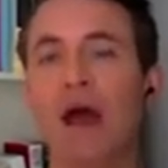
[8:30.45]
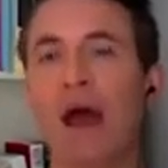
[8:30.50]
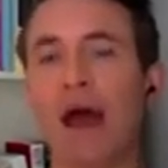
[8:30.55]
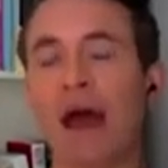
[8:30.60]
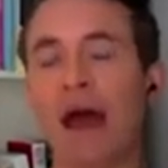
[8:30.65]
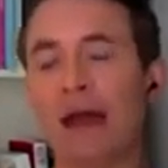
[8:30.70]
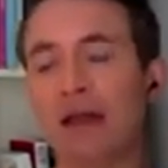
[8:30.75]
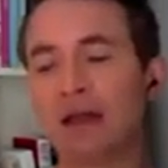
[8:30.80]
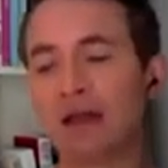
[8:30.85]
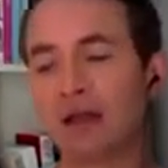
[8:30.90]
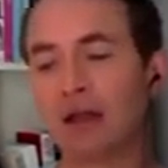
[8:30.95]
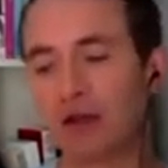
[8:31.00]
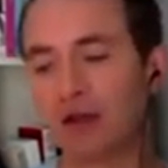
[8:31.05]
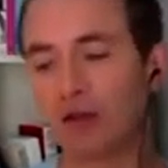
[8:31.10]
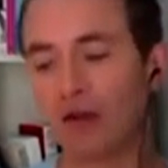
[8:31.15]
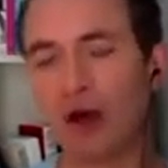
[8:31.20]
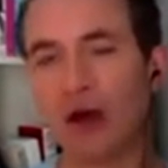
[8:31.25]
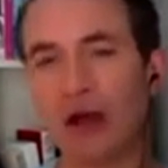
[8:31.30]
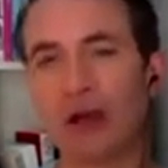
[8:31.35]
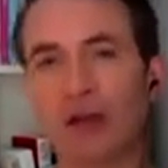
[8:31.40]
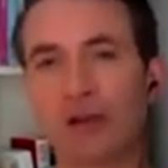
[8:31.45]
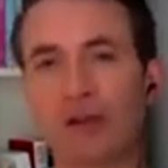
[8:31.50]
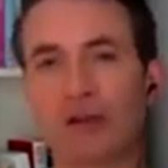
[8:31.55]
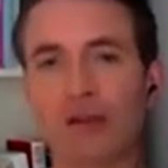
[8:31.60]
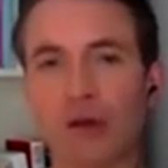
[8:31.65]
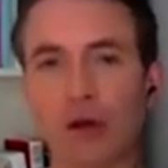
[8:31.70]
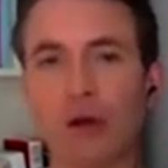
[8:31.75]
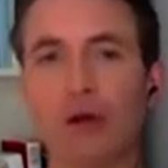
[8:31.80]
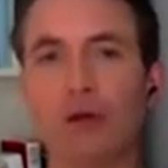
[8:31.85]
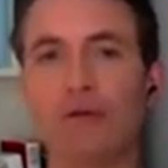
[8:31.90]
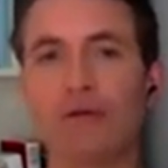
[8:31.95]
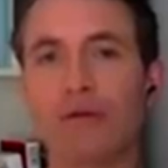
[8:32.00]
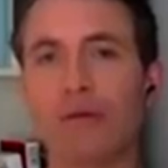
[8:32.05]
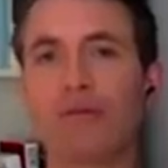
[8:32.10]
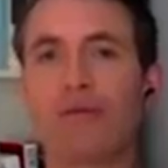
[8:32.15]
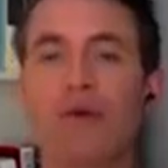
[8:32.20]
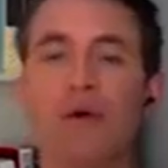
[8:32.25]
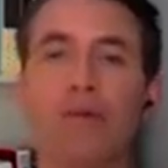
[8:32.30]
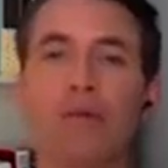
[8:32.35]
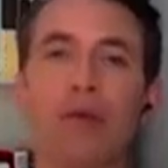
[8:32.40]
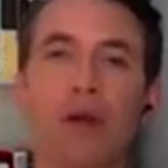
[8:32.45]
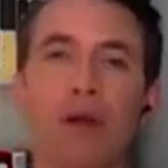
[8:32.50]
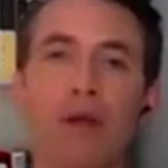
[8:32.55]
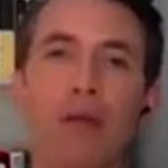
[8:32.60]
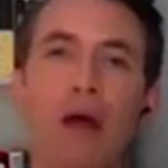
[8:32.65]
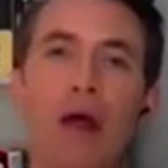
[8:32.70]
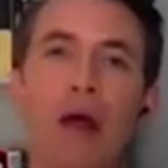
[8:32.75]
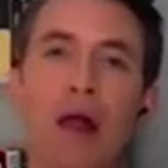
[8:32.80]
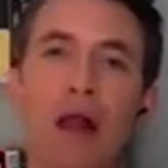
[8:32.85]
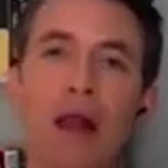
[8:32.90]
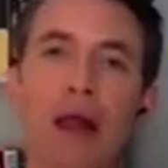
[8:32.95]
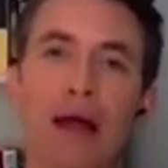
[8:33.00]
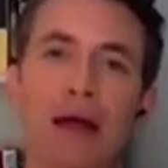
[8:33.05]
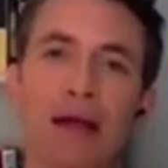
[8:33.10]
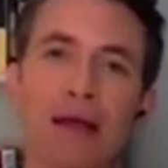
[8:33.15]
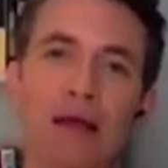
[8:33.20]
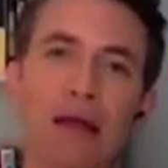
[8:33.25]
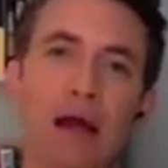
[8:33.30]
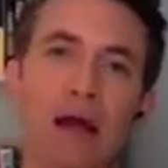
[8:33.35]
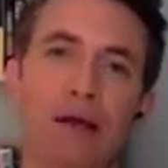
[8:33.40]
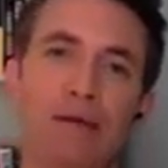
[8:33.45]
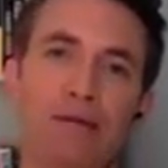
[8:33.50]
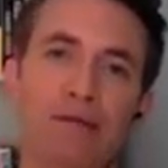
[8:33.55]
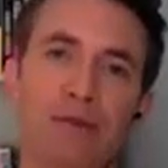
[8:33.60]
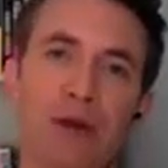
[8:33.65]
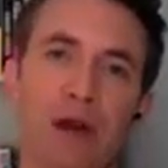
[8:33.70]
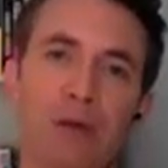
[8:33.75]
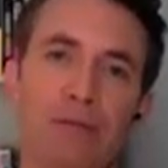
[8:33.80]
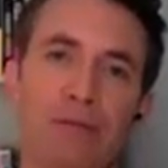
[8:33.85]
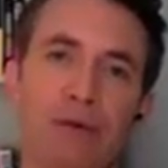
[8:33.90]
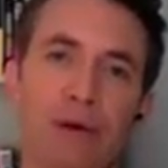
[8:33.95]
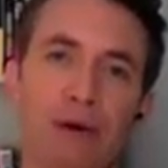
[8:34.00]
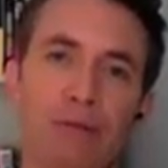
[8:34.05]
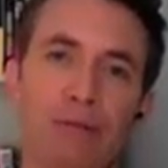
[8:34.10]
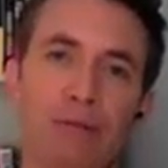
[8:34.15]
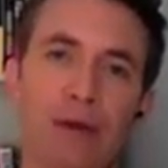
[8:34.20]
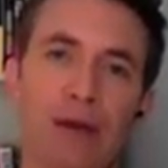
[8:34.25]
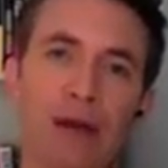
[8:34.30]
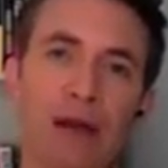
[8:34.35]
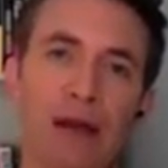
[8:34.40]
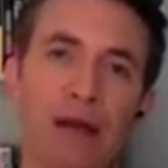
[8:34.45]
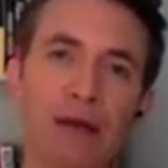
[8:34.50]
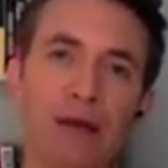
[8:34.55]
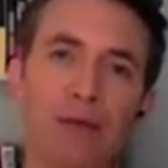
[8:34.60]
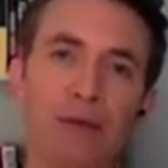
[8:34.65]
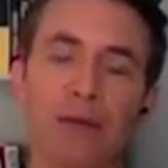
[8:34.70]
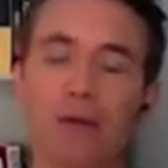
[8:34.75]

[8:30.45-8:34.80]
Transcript: and to try to solve a problem like the knife crime problem in London.